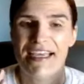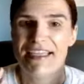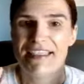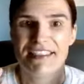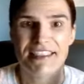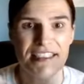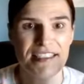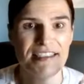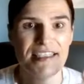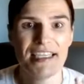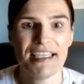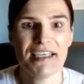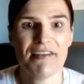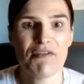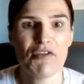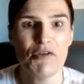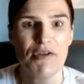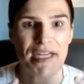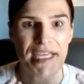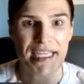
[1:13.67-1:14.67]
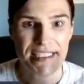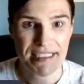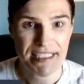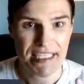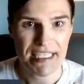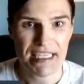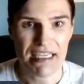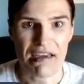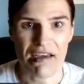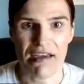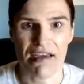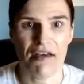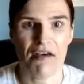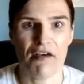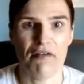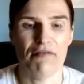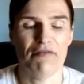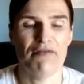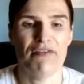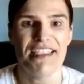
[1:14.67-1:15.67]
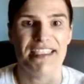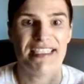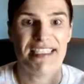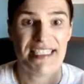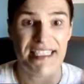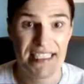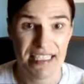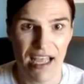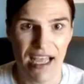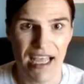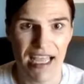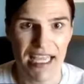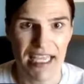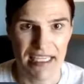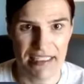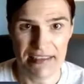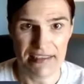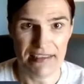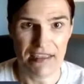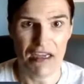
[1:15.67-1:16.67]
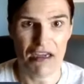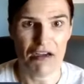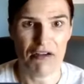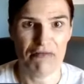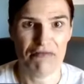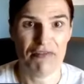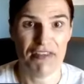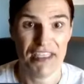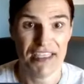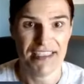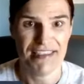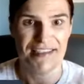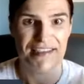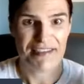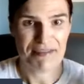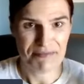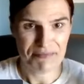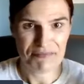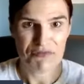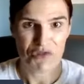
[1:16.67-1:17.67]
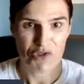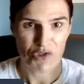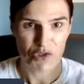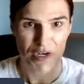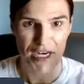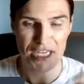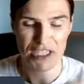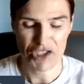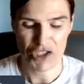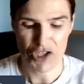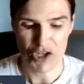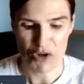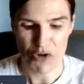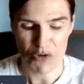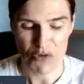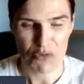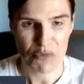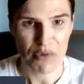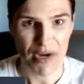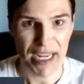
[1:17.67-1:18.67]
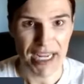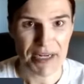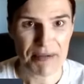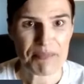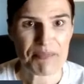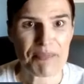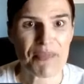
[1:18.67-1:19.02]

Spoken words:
just to give you an idea of the size of this trade show, right?